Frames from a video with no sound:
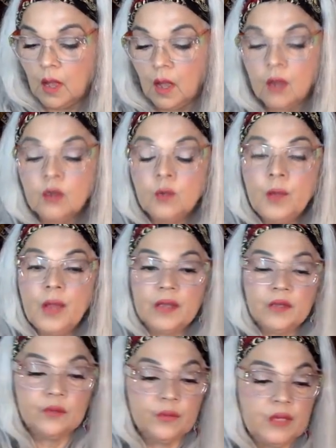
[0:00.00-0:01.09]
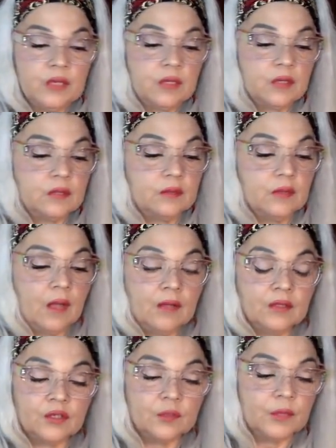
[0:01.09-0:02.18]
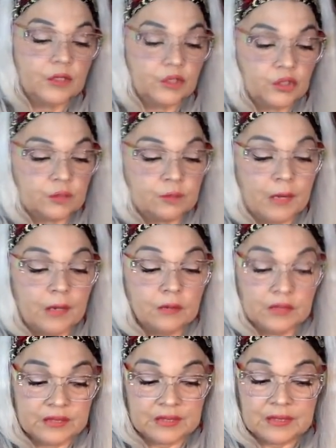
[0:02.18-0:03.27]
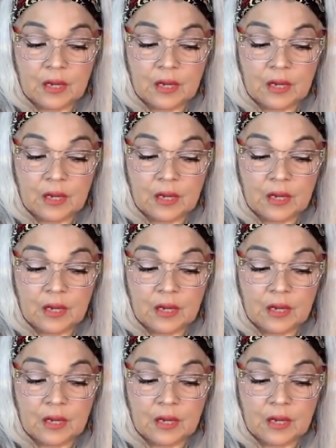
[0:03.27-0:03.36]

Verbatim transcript: I'll go back read not so much my own listings.